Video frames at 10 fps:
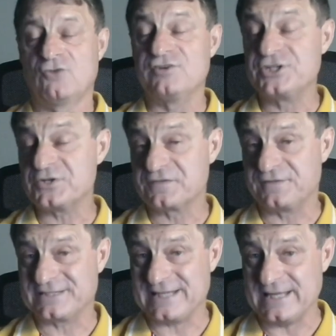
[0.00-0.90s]
reducing
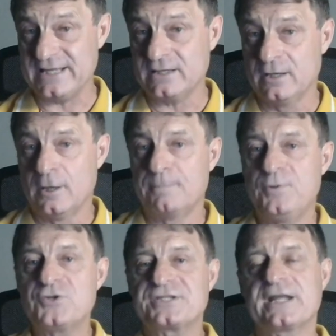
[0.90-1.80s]
fatigue,
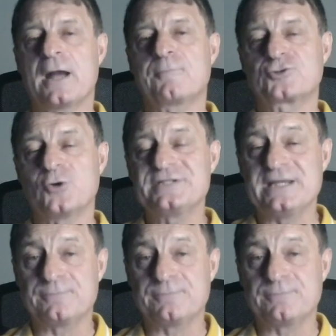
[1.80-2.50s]
boosting protein